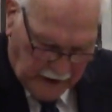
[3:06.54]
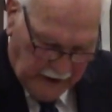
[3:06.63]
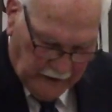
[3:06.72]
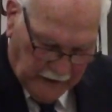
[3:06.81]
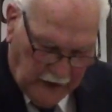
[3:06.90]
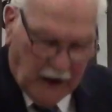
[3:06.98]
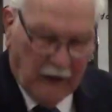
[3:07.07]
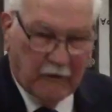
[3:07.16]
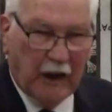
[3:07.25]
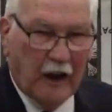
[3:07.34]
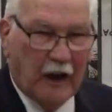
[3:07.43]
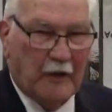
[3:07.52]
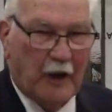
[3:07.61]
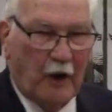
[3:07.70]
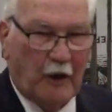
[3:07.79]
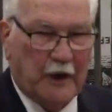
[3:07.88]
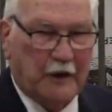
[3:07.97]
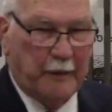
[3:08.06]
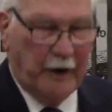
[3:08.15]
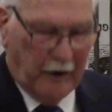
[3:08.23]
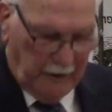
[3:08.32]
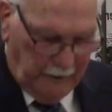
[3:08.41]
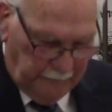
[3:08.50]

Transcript: and the giving of the Holy Spirit.